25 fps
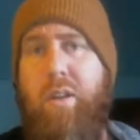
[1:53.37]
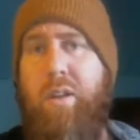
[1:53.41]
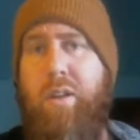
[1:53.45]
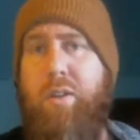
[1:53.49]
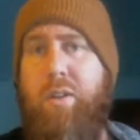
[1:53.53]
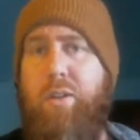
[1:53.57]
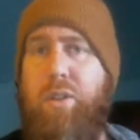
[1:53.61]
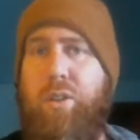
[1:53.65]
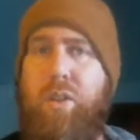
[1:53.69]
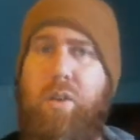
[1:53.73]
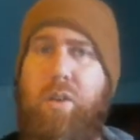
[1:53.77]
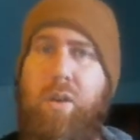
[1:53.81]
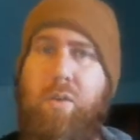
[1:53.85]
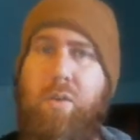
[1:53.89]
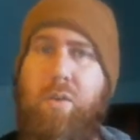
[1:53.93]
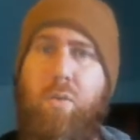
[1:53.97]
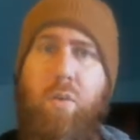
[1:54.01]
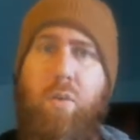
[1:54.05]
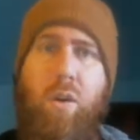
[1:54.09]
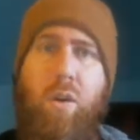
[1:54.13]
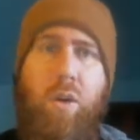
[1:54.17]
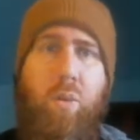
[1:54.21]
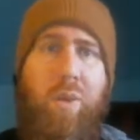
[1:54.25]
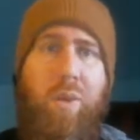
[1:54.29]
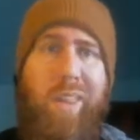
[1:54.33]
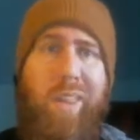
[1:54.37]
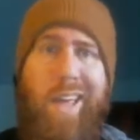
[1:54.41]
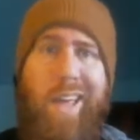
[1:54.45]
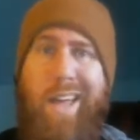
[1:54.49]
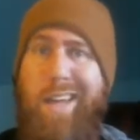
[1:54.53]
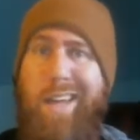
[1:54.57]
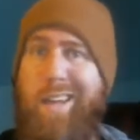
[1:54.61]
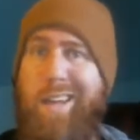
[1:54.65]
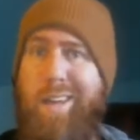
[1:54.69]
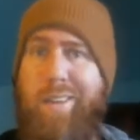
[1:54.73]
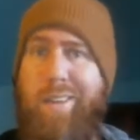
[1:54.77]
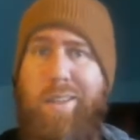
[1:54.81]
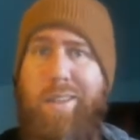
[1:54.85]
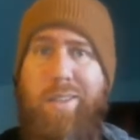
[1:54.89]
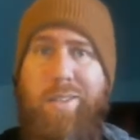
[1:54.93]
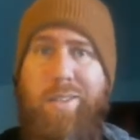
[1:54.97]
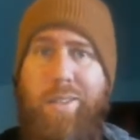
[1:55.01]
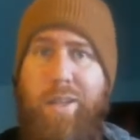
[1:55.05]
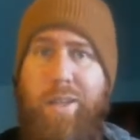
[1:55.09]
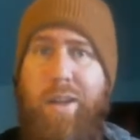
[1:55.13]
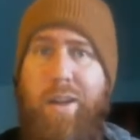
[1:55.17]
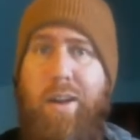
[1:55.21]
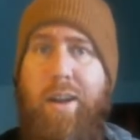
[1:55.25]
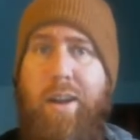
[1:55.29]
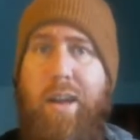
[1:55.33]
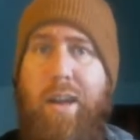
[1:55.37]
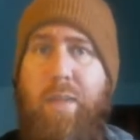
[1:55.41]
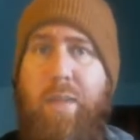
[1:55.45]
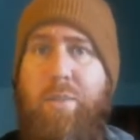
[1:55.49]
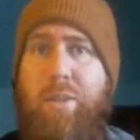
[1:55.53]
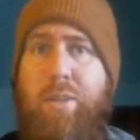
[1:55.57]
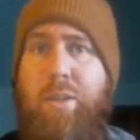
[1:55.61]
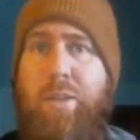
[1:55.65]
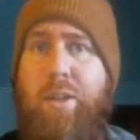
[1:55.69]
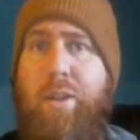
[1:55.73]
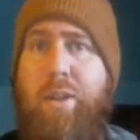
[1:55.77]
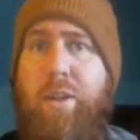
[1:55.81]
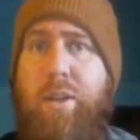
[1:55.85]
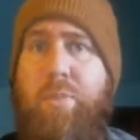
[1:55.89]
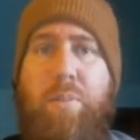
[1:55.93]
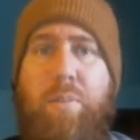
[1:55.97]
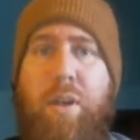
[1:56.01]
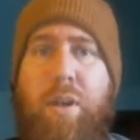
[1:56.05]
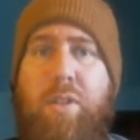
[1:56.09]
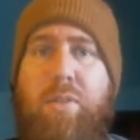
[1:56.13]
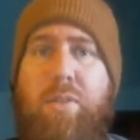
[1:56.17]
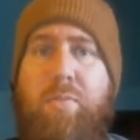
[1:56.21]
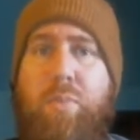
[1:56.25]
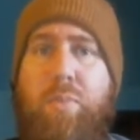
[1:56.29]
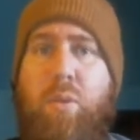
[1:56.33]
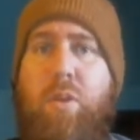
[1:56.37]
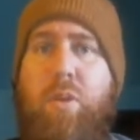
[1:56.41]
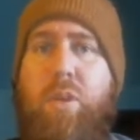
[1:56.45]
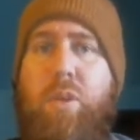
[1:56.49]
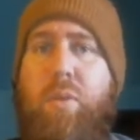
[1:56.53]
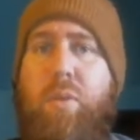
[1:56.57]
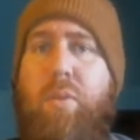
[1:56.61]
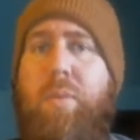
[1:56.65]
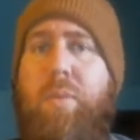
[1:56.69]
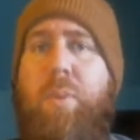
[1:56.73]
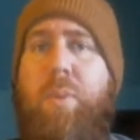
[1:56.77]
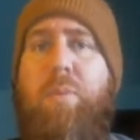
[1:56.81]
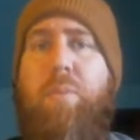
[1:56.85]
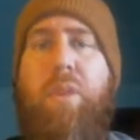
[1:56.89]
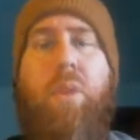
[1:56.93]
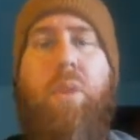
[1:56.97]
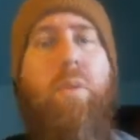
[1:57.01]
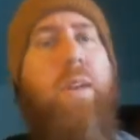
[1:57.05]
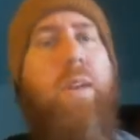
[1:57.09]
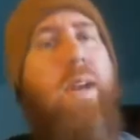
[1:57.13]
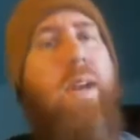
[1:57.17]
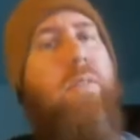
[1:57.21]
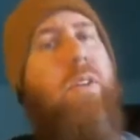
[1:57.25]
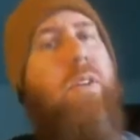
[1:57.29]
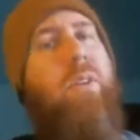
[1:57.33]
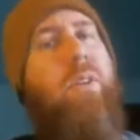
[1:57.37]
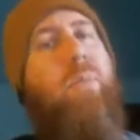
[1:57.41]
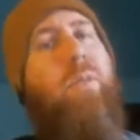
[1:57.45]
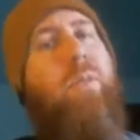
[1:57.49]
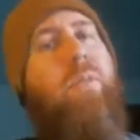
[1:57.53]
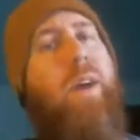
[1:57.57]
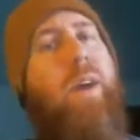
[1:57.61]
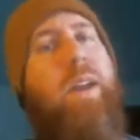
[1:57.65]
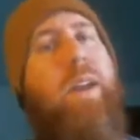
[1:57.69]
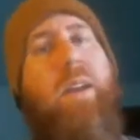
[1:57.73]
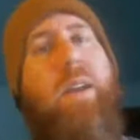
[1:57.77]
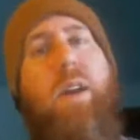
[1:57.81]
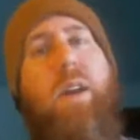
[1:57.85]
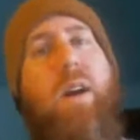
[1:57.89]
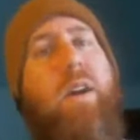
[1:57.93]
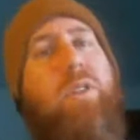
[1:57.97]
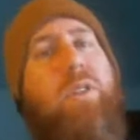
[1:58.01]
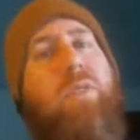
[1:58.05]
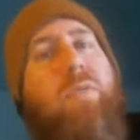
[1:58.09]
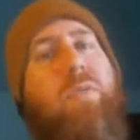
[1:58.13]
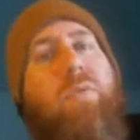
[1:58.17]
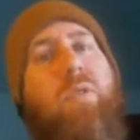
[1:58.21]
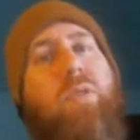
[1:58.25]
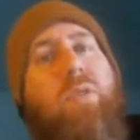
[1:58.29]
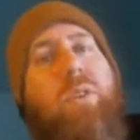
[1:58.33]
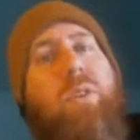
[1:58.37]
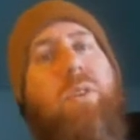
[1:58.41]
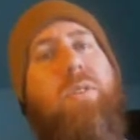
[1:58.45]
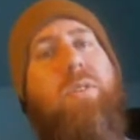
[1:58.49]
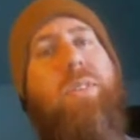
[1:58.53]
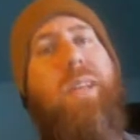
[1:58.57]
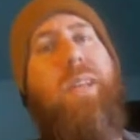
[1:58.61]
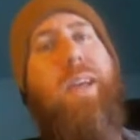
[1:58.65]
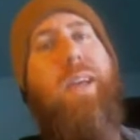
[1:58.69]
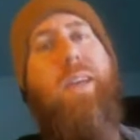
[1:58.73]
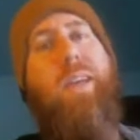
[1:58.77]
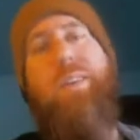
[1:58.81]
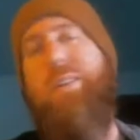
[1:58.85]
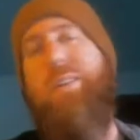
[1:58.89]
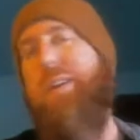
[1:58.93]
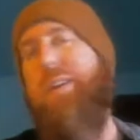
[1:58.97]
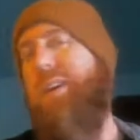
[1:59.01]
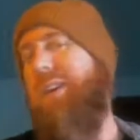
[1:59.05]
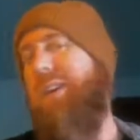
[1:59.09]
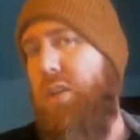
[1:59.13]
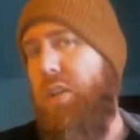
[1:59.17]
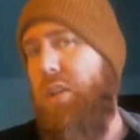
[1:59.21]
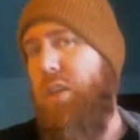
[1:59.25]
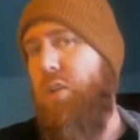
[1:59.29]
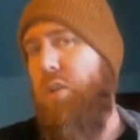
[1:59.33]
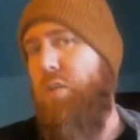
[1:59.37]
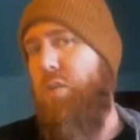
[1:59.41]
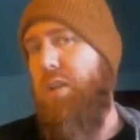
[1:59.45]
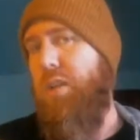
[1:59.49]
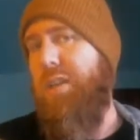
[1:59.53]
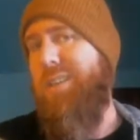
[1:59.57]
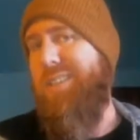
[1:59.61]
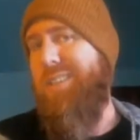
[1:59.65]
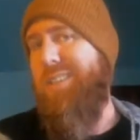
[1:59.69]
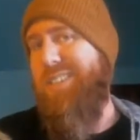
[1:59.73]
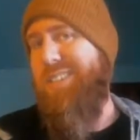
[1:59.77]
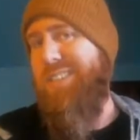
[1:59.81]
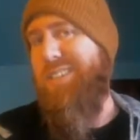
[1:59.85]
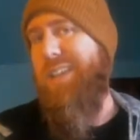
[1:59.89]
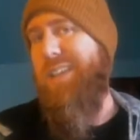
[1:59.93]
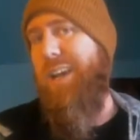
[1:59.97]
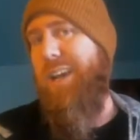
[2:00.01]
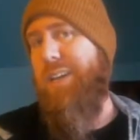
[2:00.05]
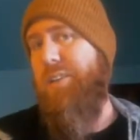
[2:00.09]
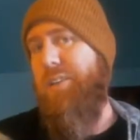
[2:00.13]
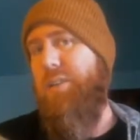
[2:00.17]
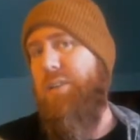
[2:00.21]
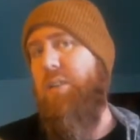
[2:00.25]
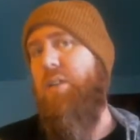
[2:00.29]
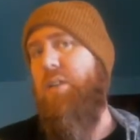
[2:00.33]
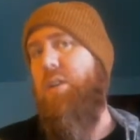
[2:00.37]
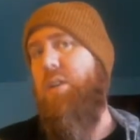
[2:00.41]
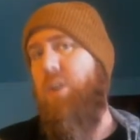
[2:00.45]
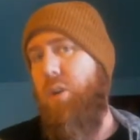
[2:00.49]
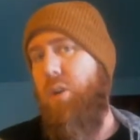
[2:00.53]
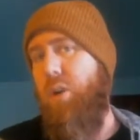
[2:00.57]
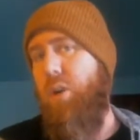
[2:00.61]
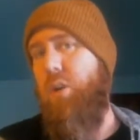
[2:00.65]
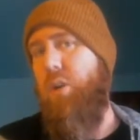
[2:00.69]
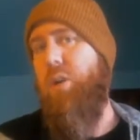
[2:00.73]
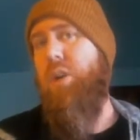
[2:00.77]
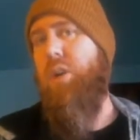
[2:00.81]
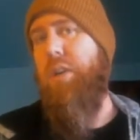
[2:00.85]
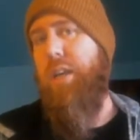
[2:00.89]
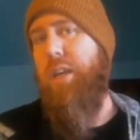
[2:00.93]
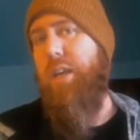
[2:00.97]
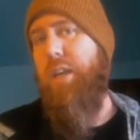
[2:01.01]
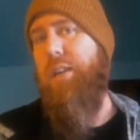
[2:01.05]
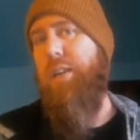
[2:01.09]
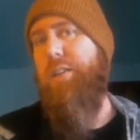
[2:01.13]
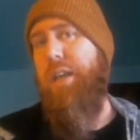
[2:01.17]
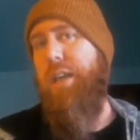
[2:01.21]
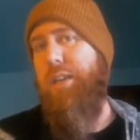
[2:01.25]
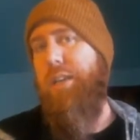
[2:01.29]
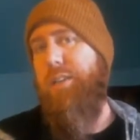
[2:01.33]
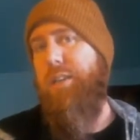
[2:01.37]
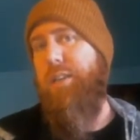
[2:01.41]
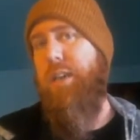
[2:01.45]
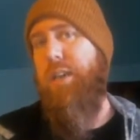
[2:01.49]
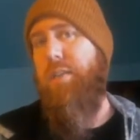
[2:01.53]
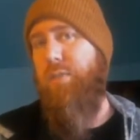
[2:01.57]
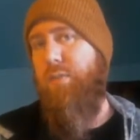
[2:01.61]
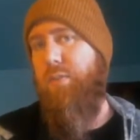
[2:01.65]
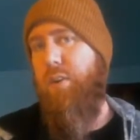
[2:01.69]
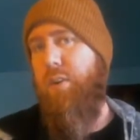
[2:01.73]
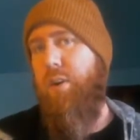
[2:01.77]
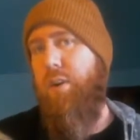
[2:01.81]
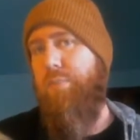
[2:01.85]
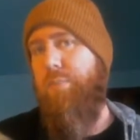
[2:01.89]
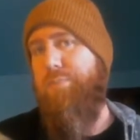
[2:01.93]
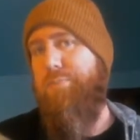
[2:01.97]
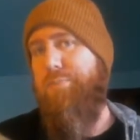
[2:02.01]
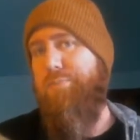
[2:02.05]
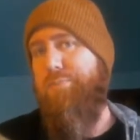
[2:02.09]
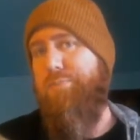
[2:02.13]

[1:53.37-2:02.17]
So you can work with any of these times, but it's important to remember that whenever you provide a controversial date, you need to cite who you're getting that date from.